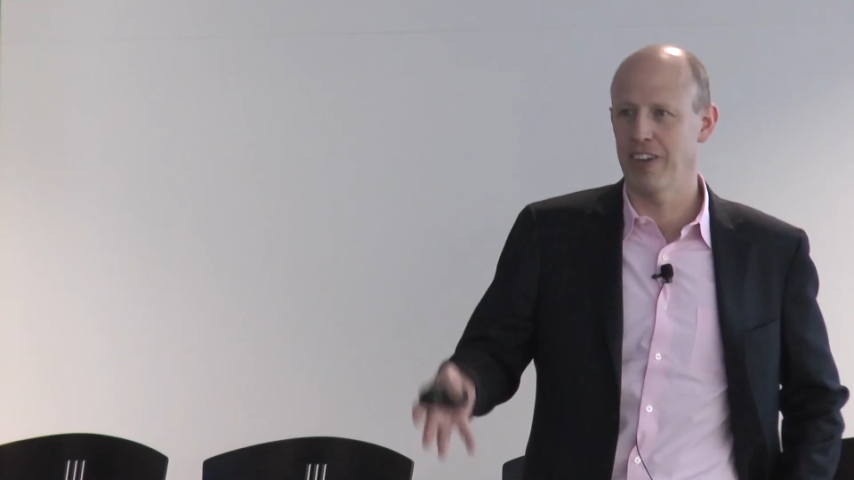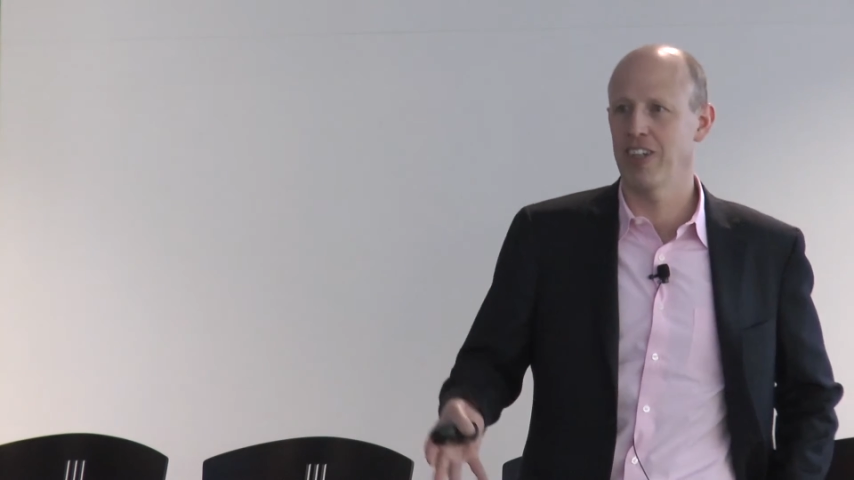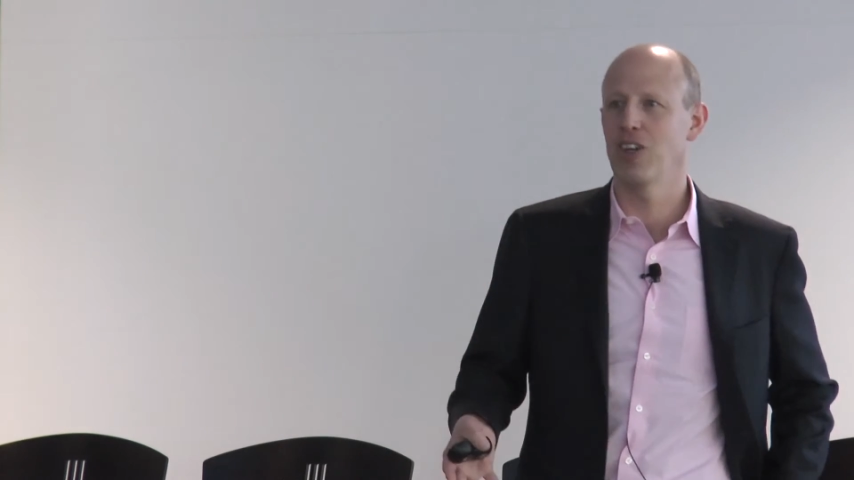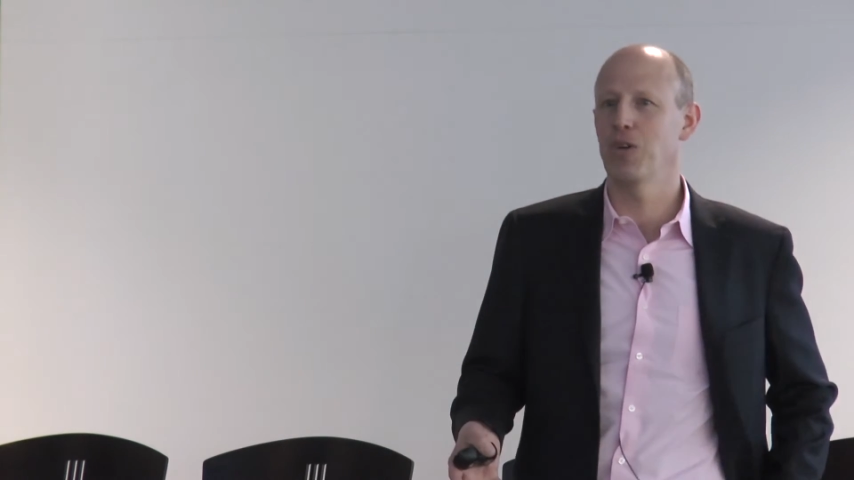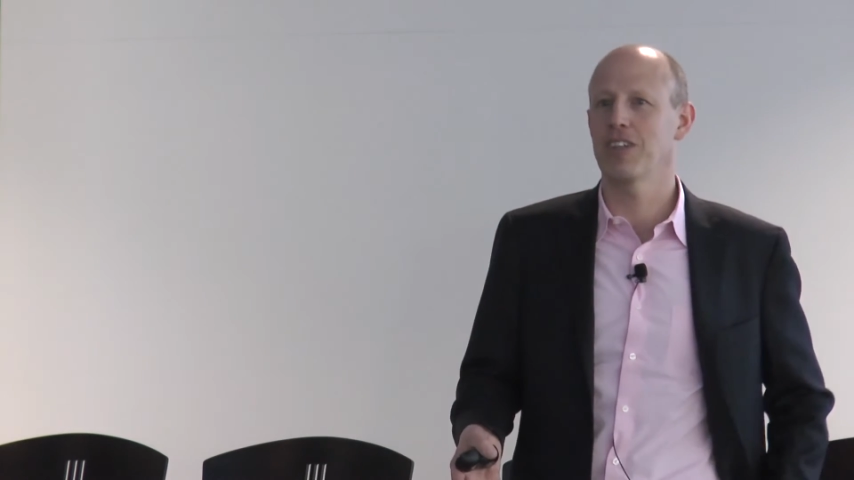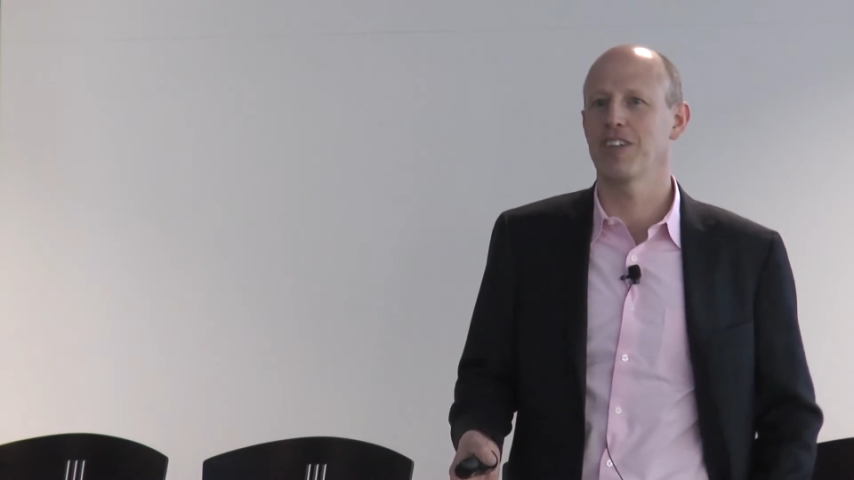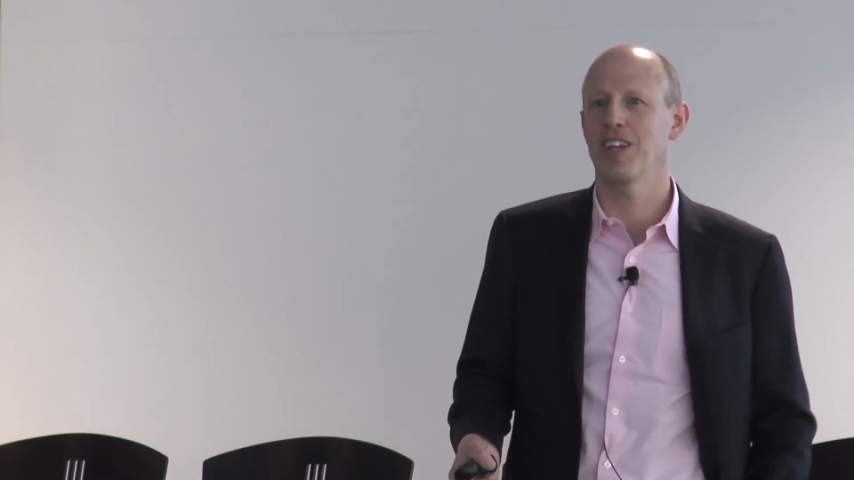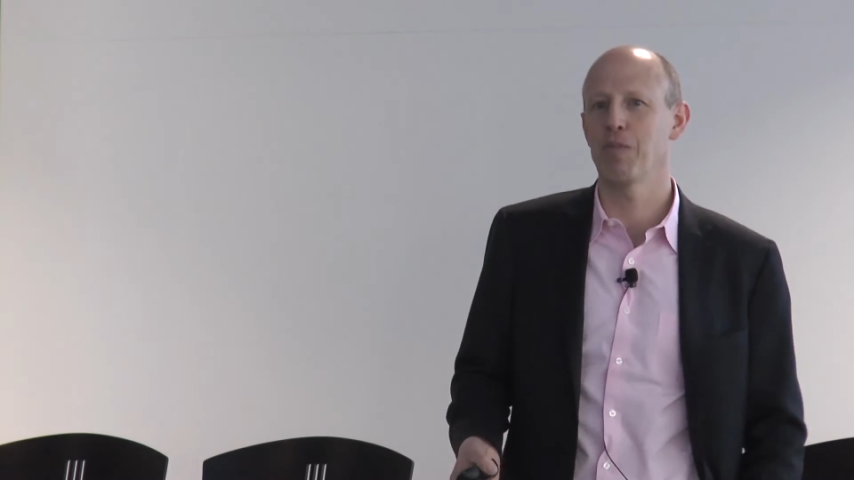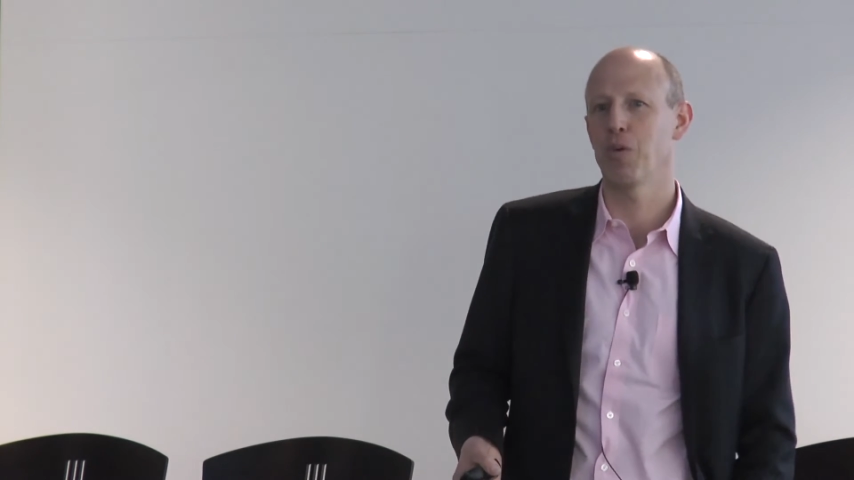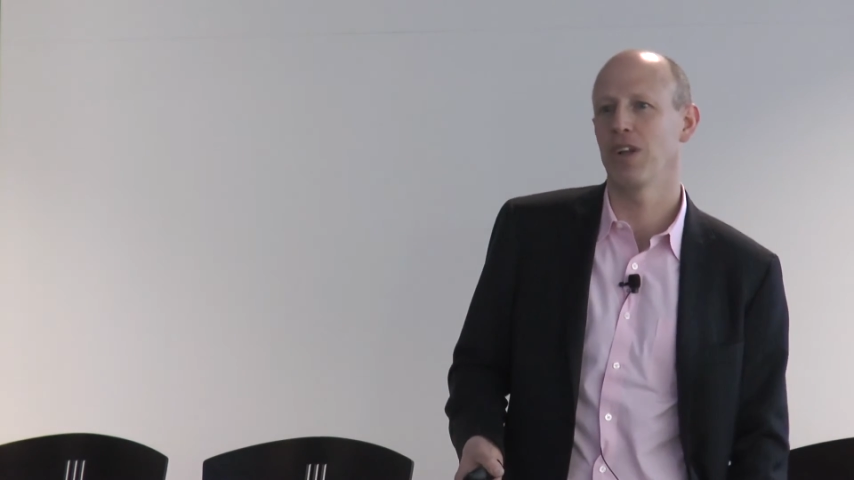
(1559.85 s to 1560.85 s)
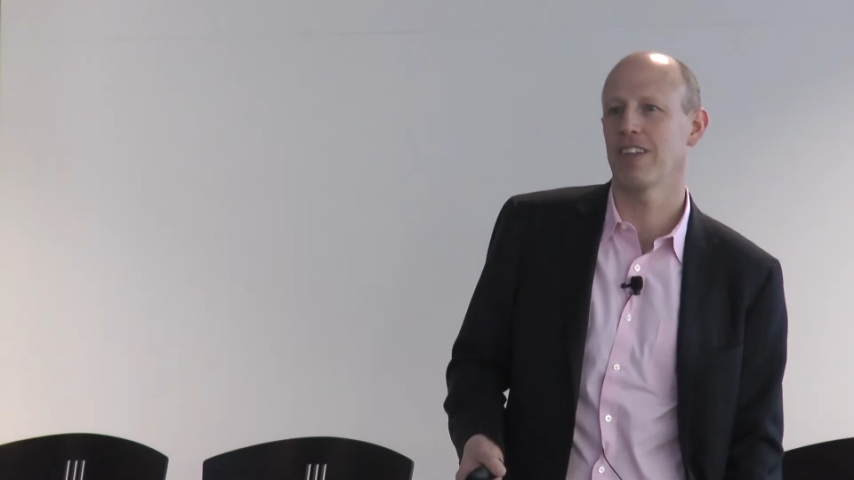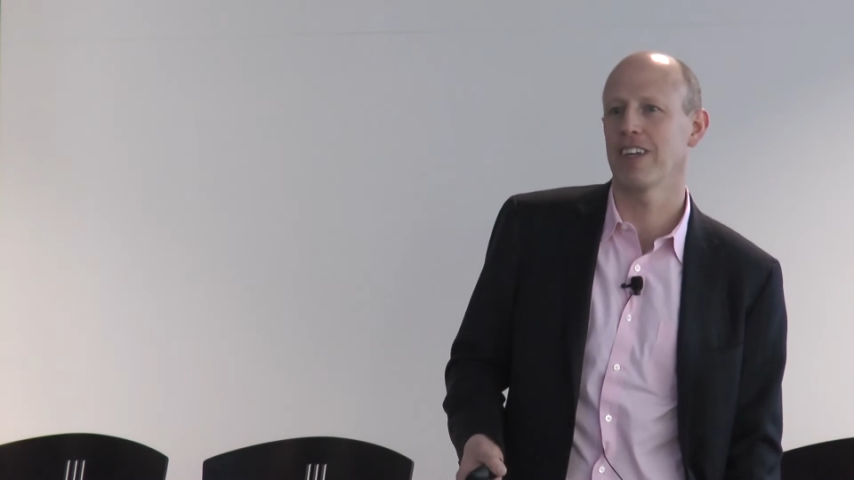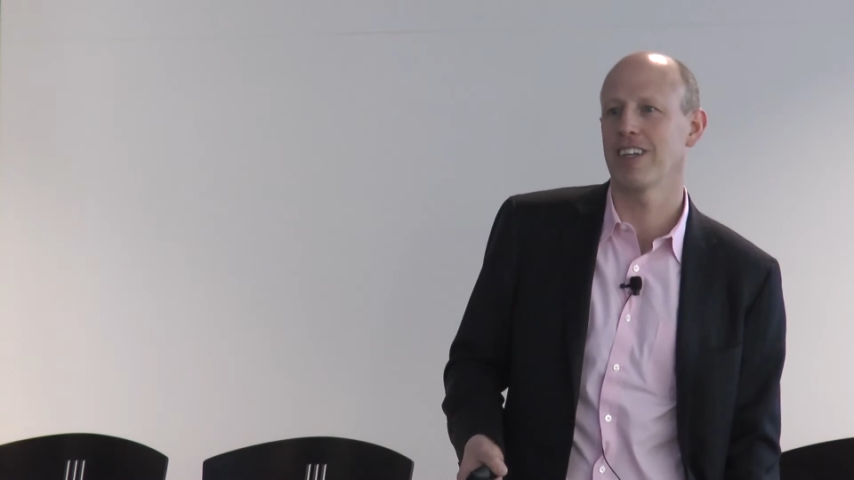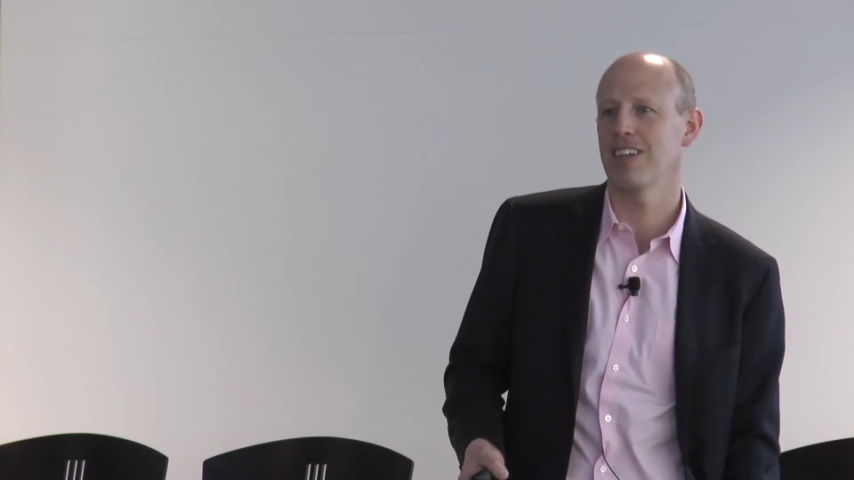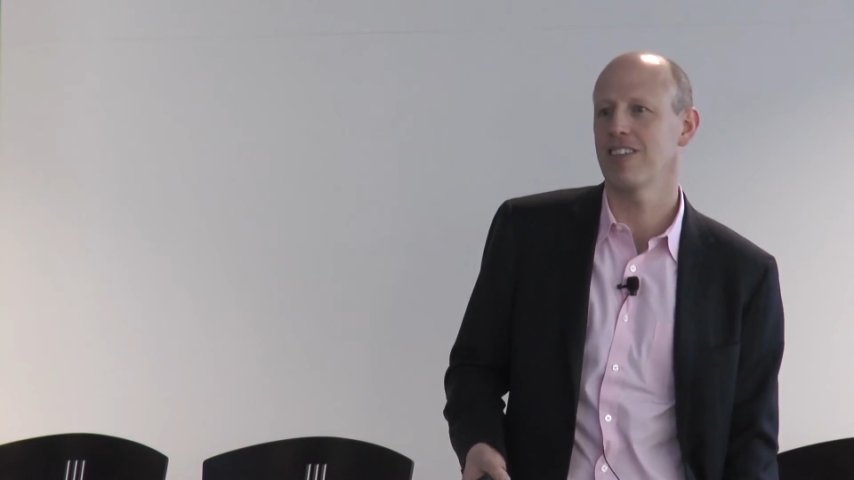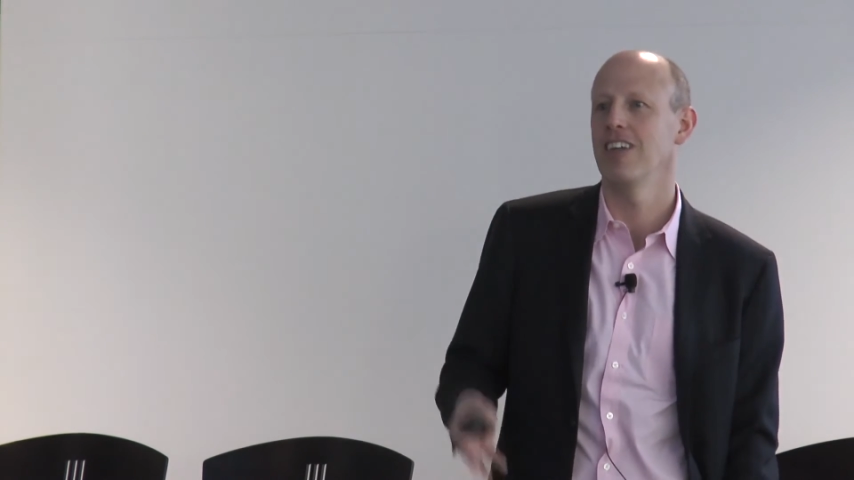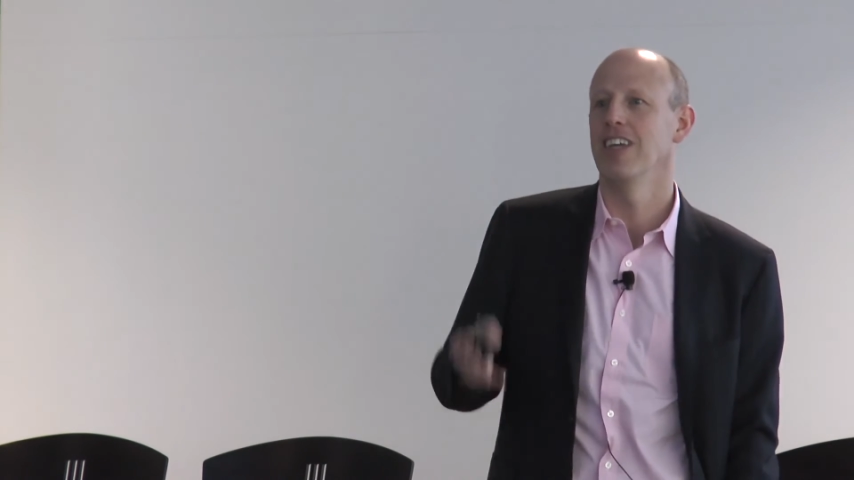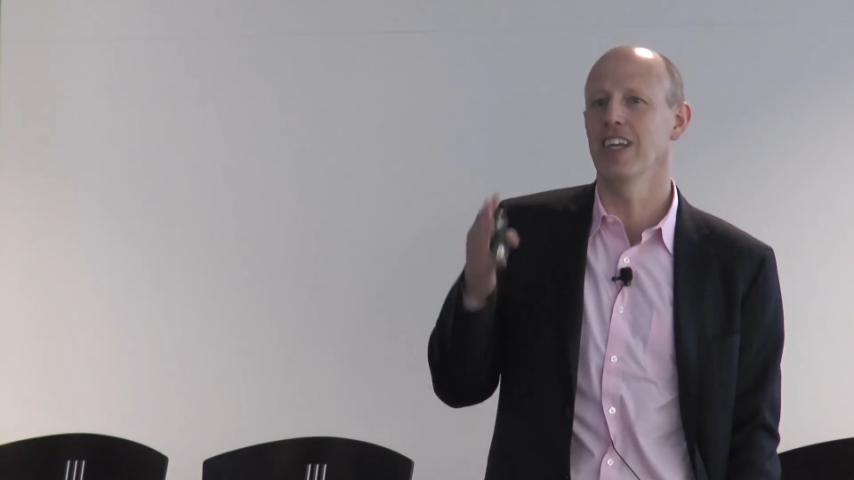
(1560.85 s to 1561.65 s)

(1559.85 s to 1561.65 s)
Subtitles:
you know what their number one thing is?